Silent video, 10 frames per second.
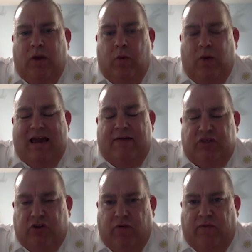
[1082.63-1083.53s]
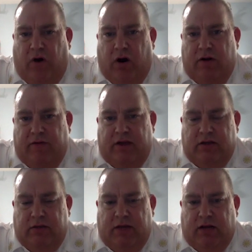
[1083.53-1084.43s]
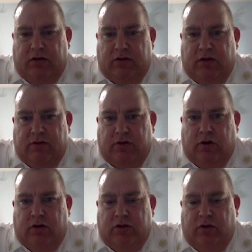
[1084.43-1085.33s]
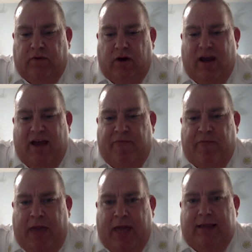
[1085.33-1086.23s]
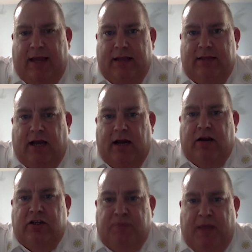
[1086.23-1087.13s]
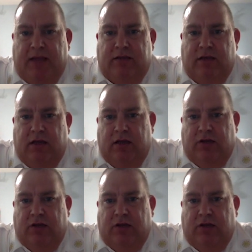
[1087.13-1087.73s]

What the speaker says: We have so far, the Volunteer Medical Service Corps so far have paid that entire expense